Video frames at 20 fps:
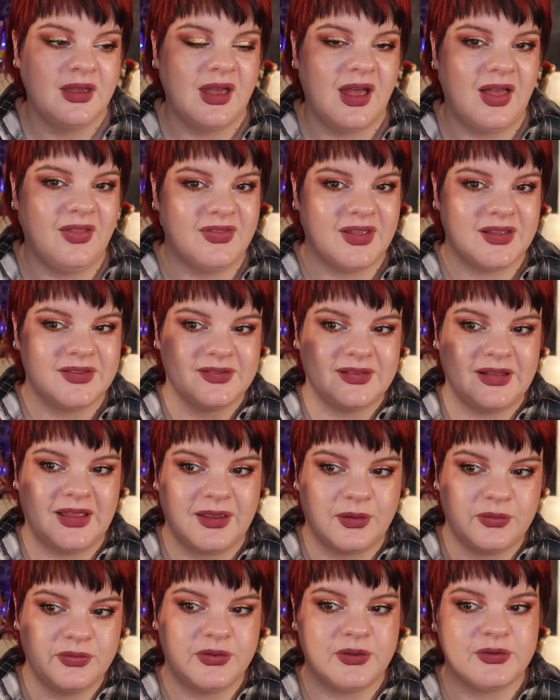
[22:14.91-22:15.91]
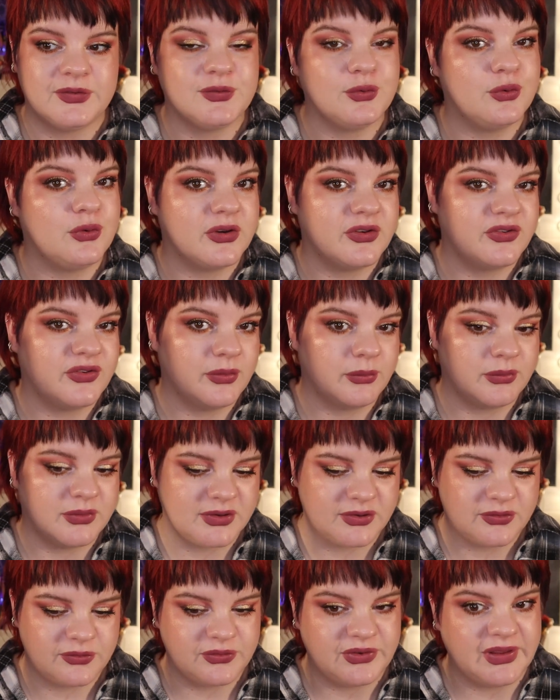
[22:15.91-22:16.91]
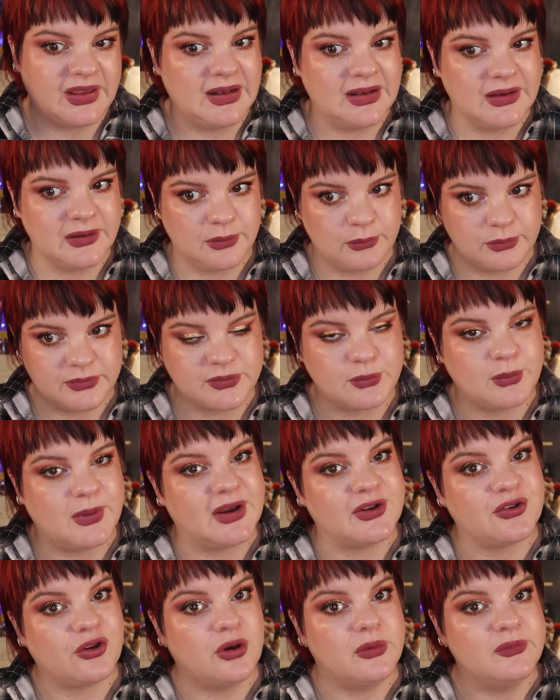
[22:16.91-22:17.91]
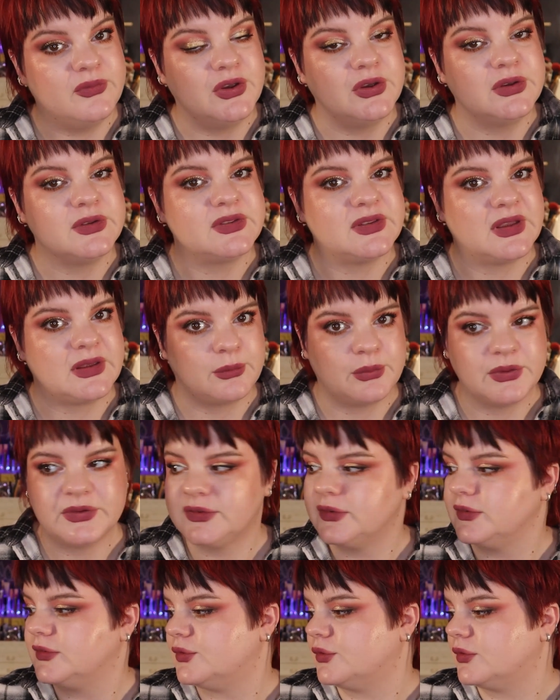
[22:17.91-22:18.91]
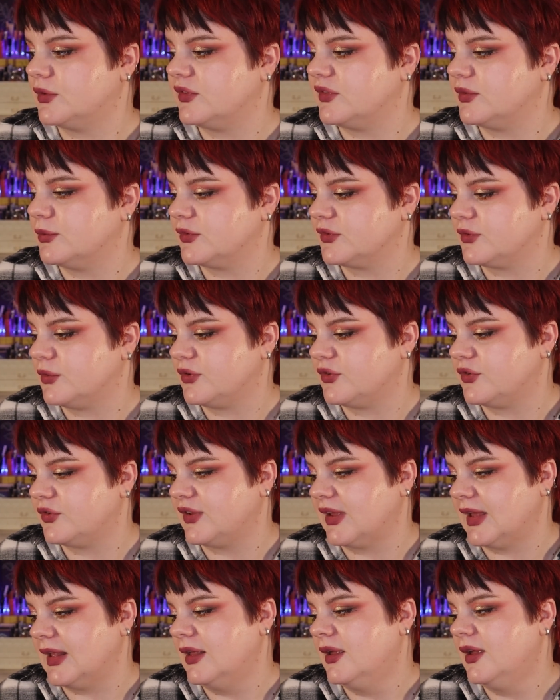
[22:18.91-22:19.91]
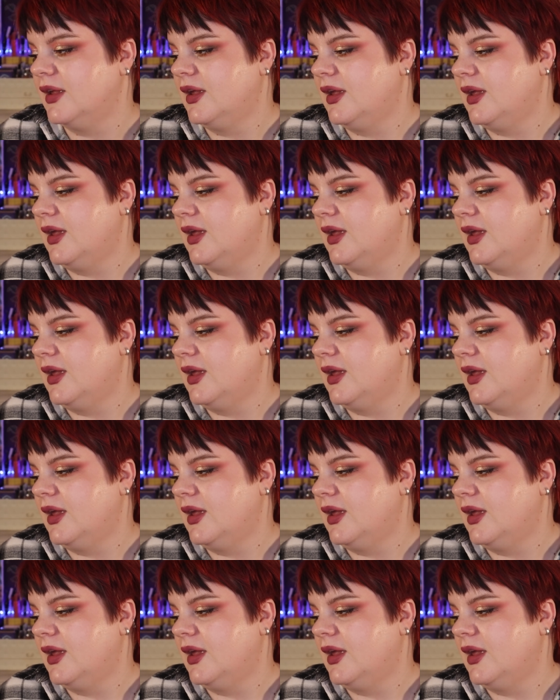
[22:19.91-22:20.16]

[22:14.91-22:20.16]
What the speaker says: And that's the story she wanted to tell, and it was quite obvious that was the story she was going to tell.